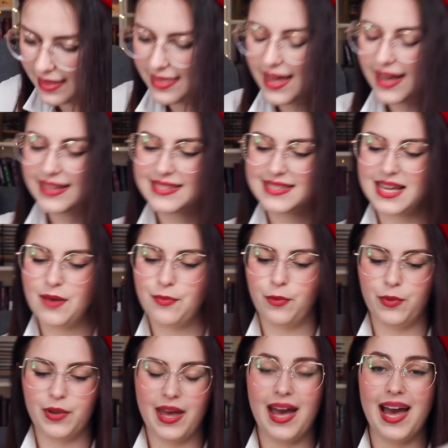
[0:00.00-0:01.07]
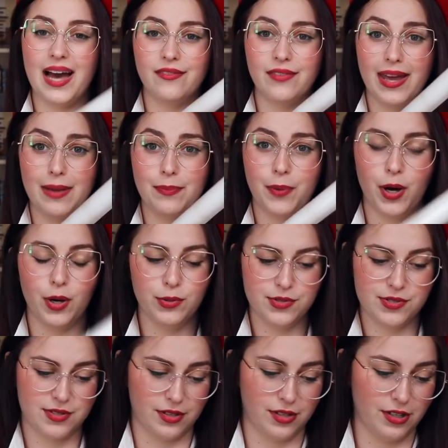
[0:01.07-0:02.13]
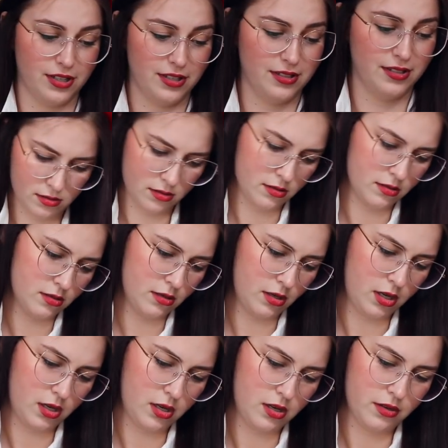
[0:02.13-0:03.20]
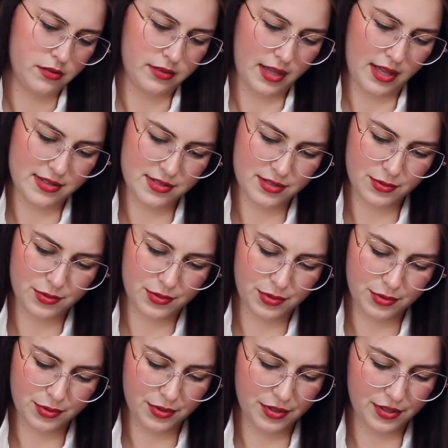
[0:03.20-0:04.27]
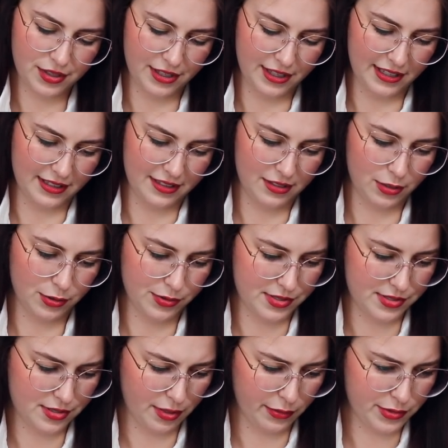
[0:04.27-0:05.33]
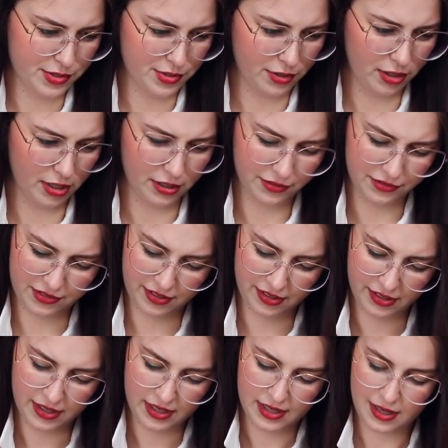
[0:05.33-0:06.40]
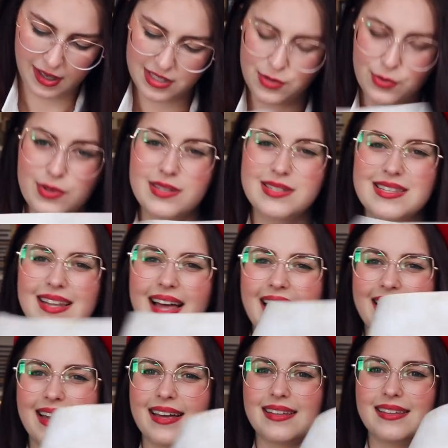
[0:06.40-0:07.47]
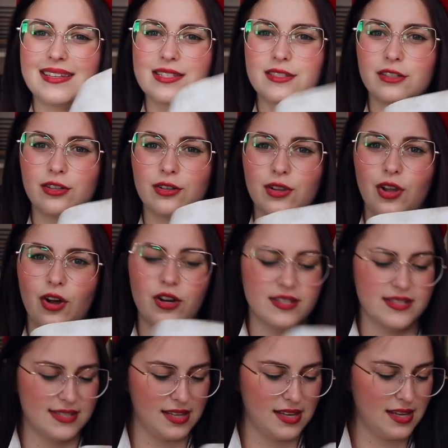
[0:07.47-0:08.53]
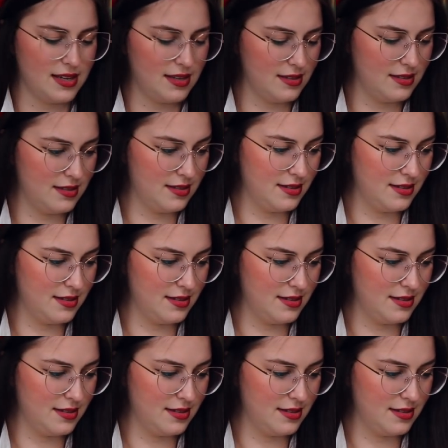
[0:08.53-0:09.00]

Next up, we have a poster. That's so cool. Oh, it's so soft. So it's like this glossy,